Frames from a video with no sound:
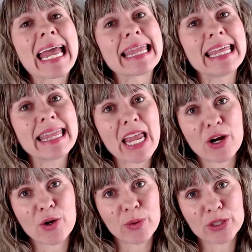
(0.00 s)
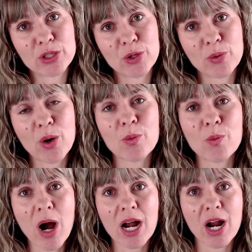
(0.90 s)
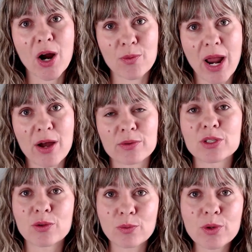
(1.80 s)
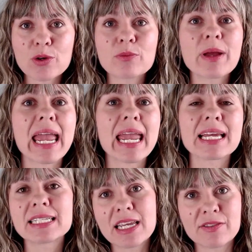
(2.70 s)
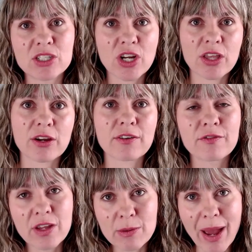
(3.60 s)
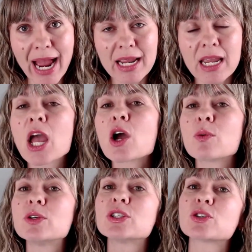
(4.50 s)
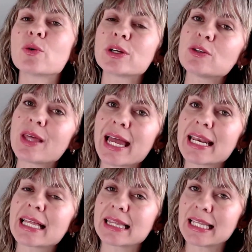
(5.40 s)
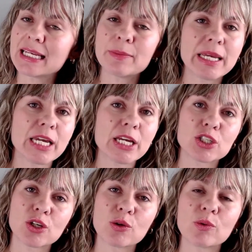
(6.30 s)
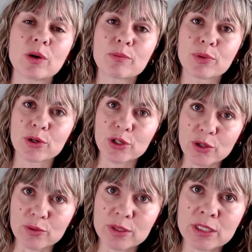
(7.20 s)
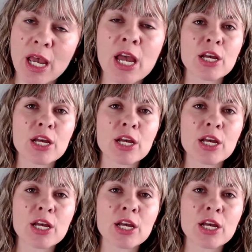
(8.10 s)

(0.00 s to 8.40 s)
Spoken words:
that they are going to walk around the room and give each other feedback, which is going to then lead me to produce.